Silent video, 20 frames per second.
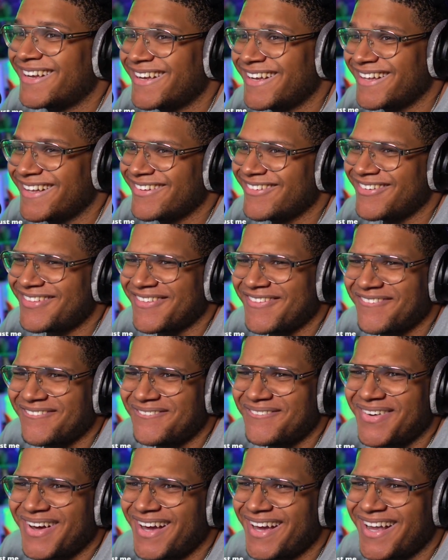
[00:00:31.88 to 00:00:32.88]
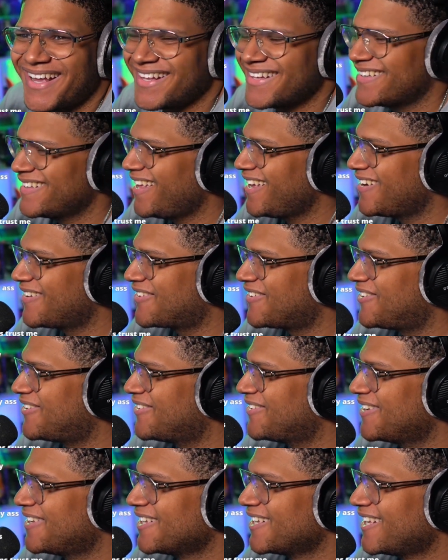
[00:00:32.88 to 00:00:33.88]
What the fuck?
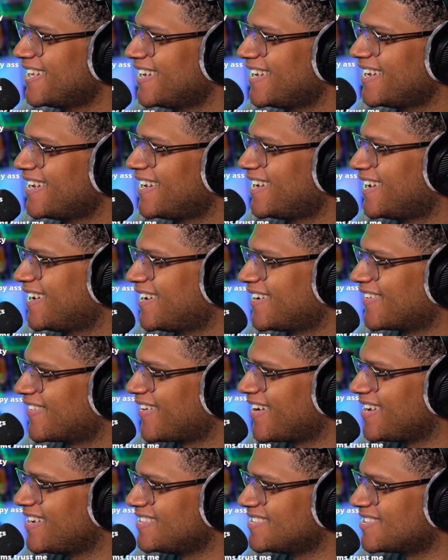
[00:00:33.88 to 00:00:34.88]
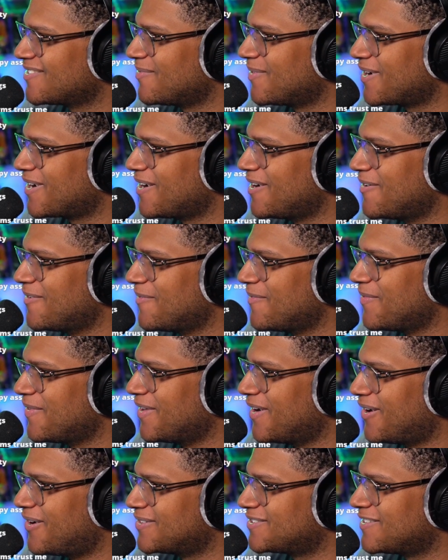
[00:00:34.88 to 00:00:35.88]
Negro. Raised to become
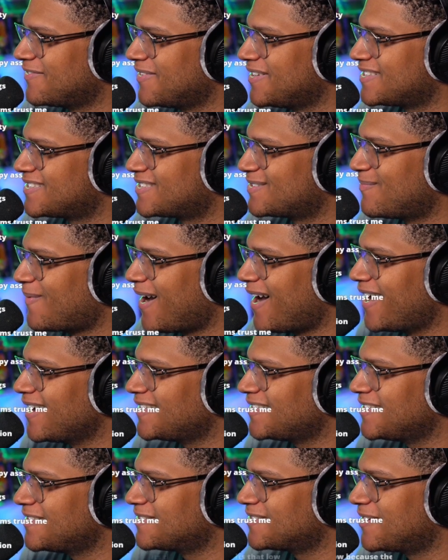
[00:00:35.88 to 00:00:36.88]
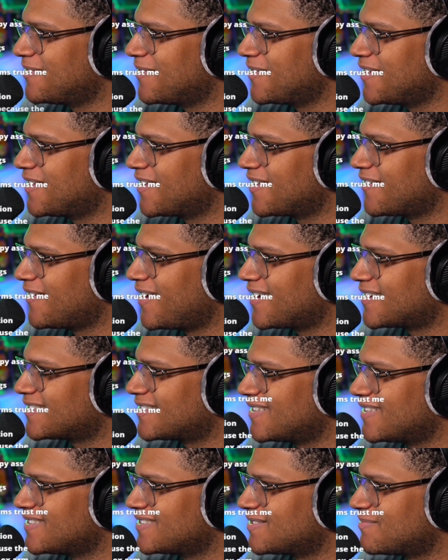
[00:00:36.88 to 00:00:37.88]
the ultimate spy, teams up with another
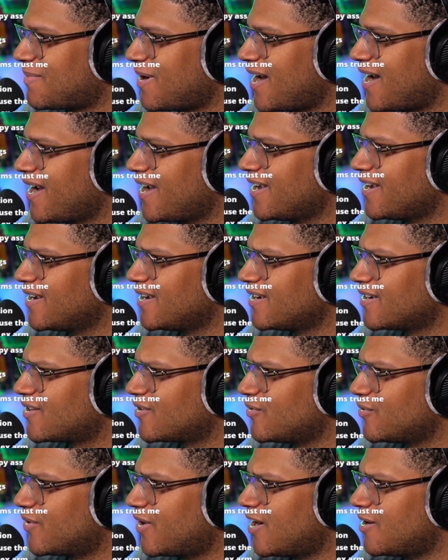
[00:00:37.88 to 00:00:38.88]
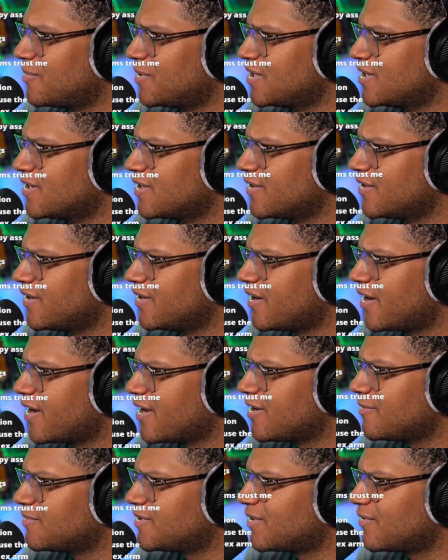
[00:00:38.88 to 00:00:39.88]
excellent spy, Kurama. Their
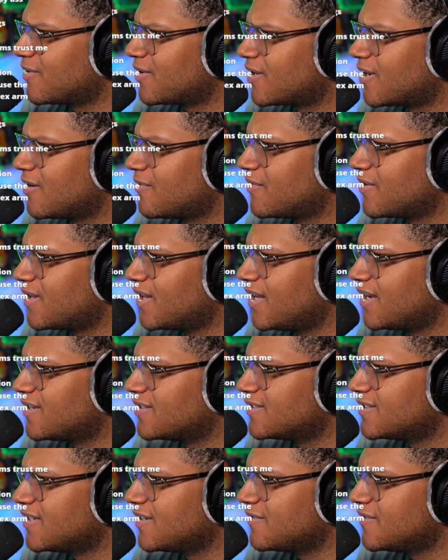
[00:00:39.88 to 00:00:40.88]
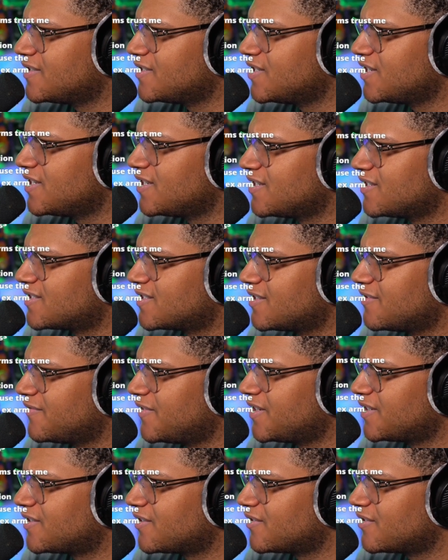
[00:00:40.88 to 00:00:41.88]
aim to recover the legacy of the genius
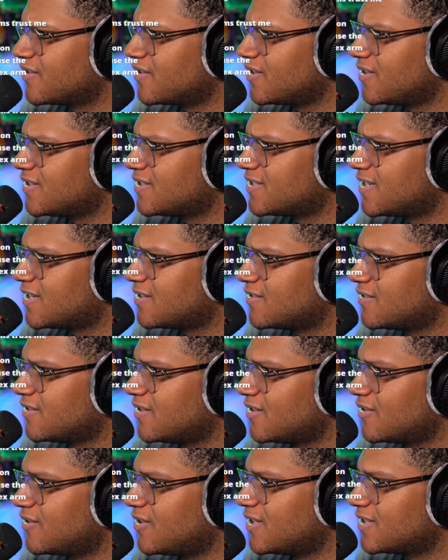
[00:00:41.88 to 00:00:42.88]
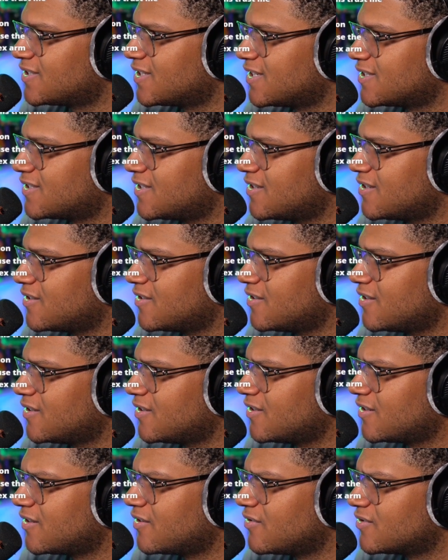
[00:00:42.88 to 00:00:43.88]
inventor Nikola Tesla and
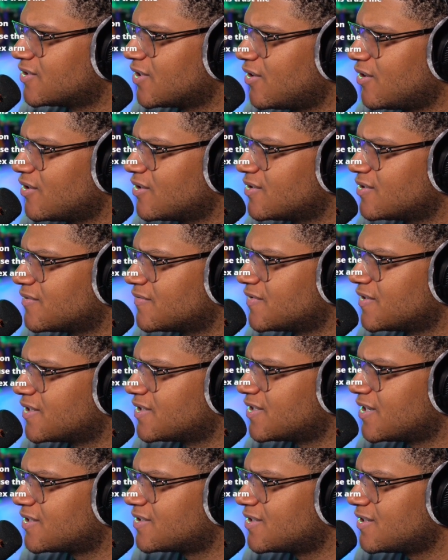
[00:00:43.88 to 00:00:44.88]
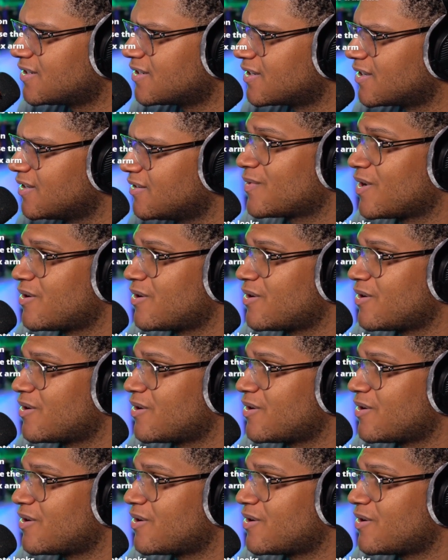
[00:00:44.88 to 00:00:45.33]
the shards of the Tesla king.